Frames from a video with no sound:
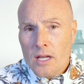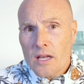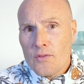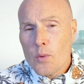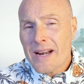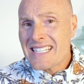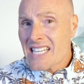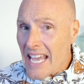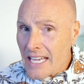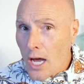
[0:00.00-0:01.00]
If you want to
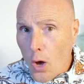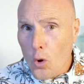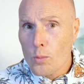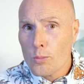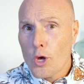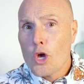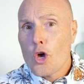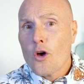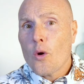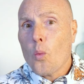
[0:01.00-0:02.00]
take home
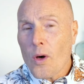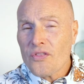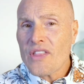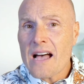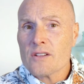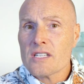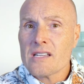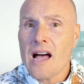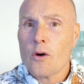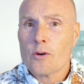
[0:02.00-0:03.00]

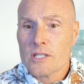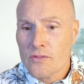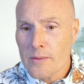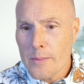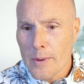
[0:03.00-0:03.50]
$1,000 from a